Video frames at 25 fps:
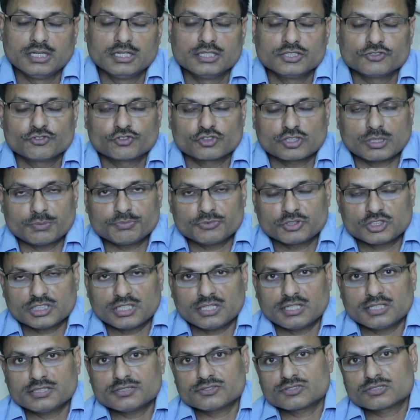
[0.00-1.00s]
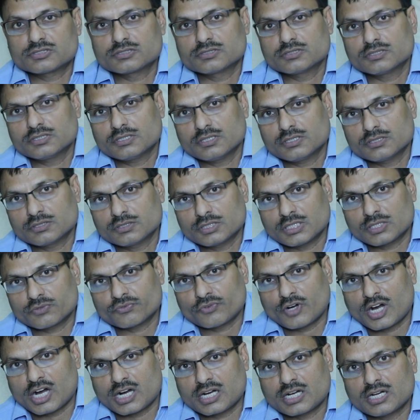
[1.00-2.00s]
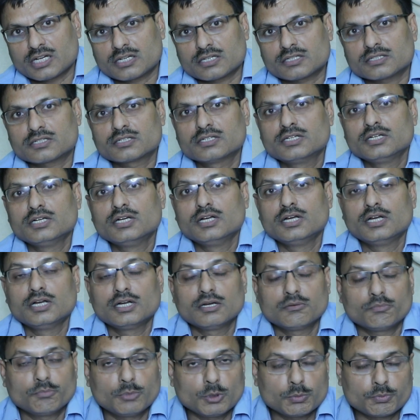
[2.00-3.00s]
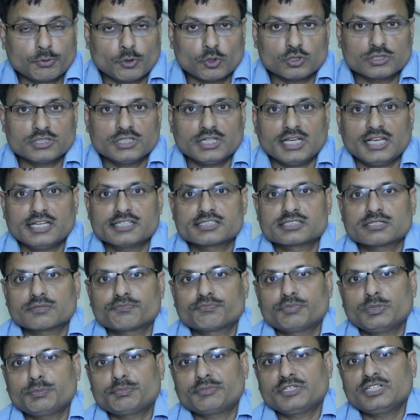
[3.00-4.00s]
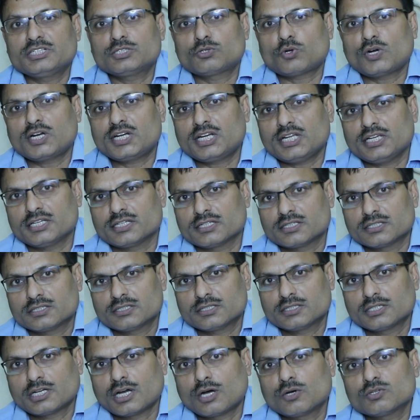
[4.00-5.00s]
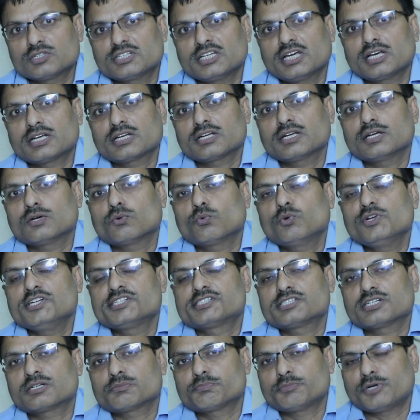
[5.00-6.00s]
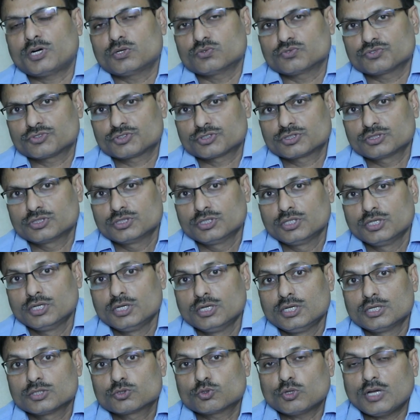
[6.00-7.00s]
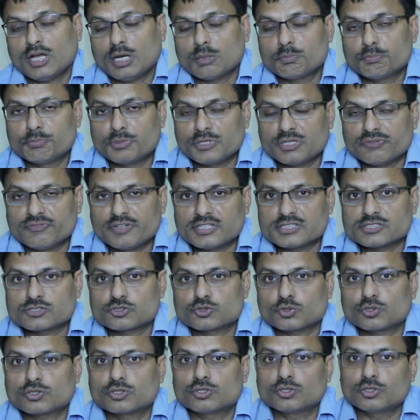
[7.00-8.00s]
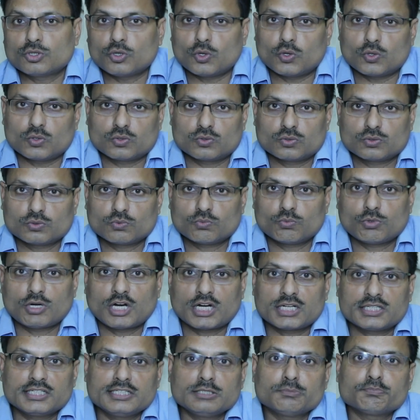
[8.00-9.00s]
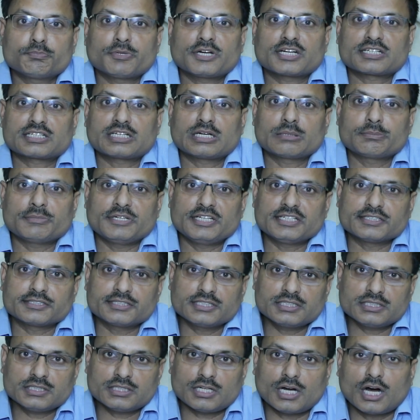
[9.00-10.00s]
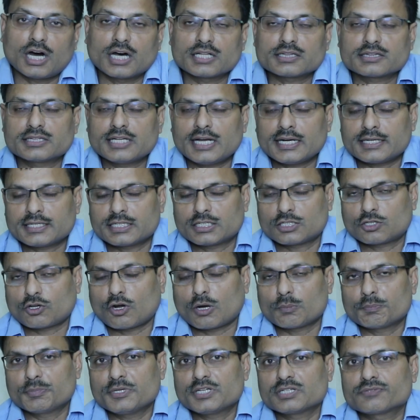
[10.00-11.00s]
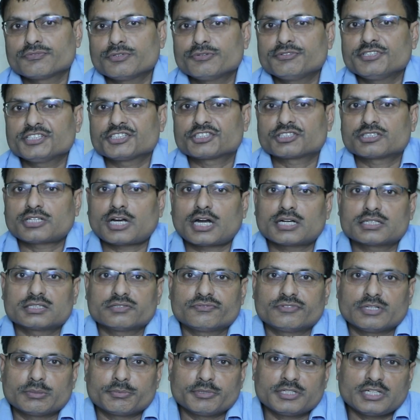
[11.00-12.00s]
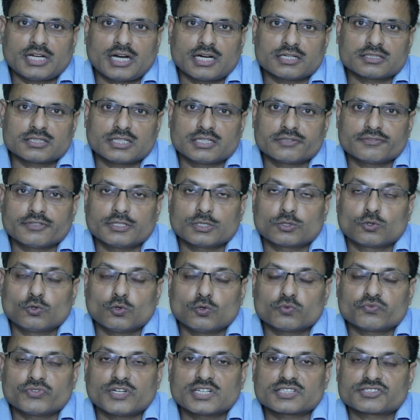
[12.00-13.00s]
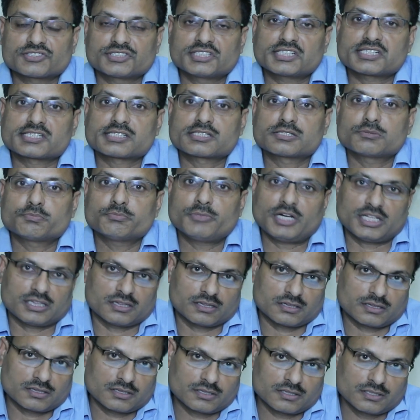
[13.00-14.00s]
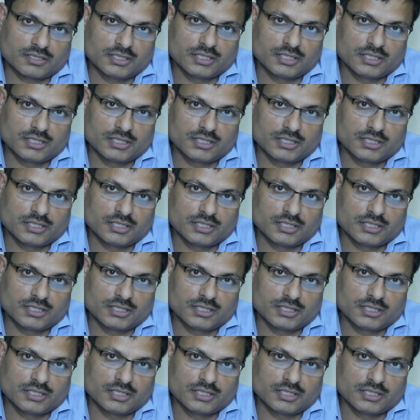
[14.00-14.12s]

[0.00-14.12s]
Some children, they are walker before the age of 15-20. Now they are wheelchair bound. So everyone should know what the impact of aging. On that topic we will start the webinar that will go for 6 months.